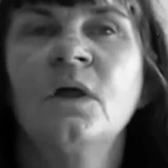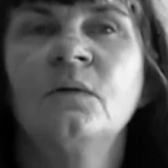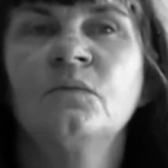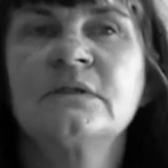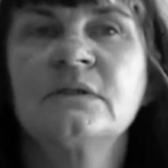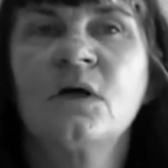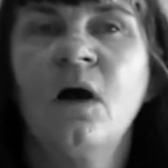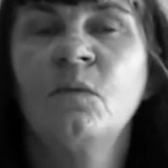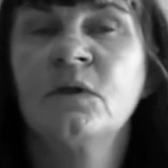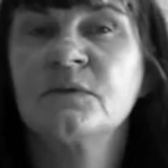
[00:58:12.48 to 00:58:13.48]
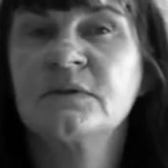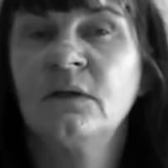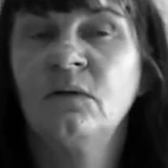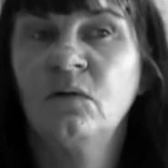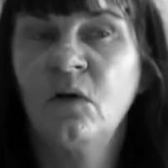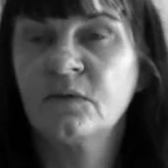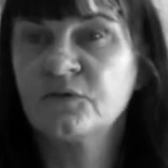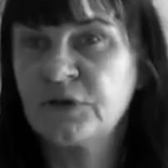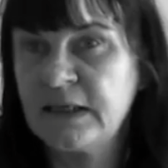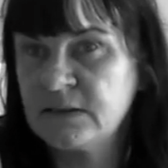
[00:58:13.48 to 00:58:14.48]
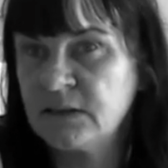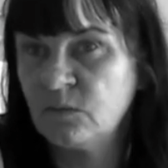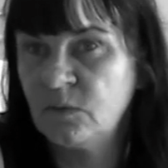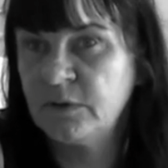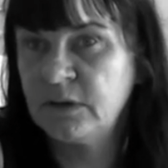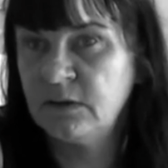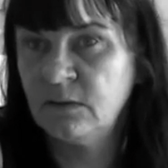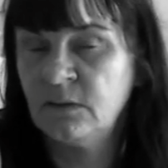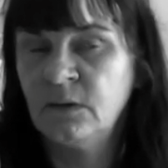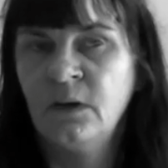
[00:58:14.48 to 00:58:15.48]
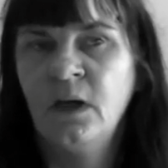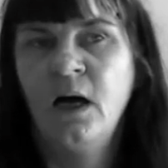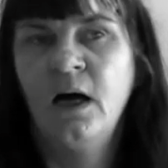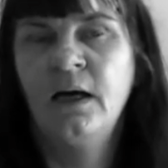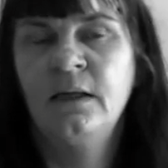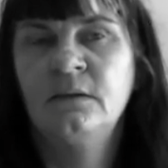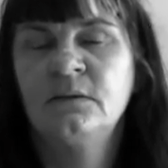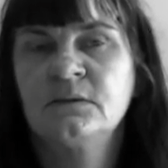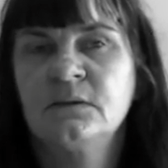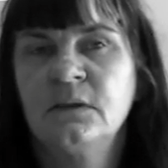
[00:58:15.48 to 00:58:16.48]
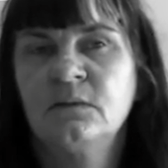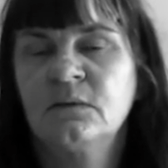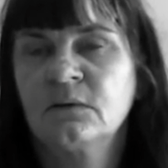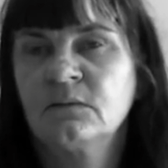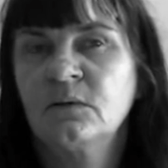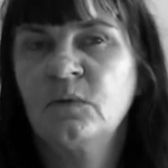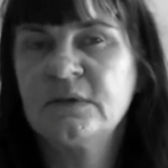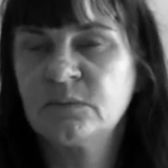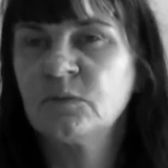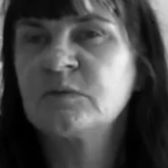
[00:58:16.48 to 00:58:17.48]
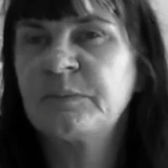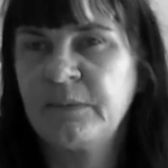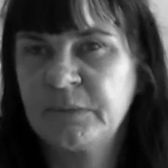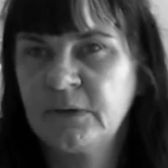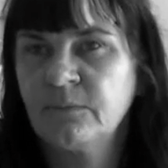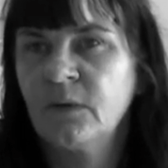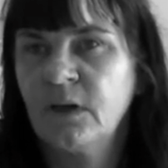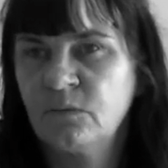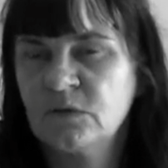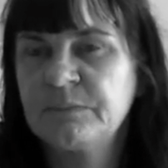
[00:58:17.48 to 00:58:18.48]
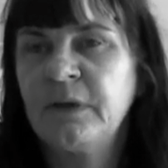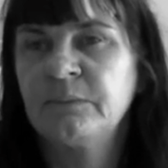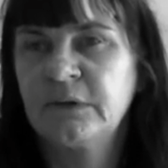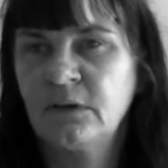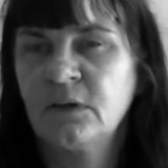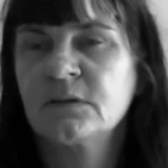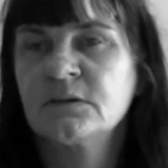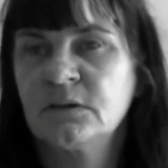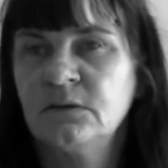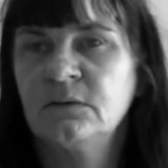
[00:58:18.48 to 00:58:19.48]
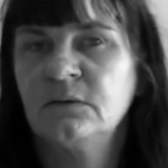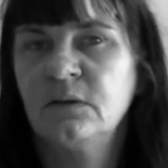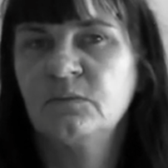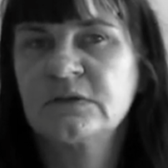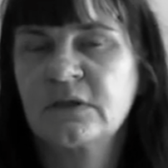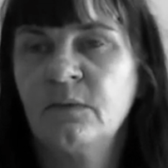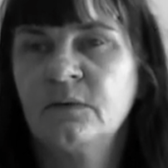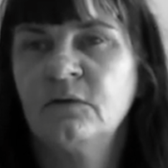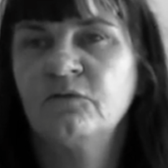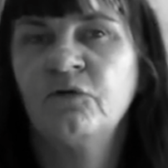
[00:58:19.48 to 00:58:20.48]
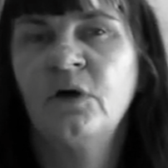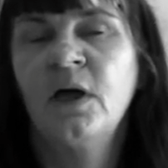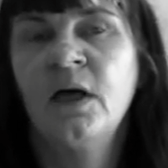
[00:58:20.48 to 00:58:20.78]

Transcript: It was a time when there was a lot of transient women here, and the Winsome was pumping. It was pumping, I can tell you. It was going off.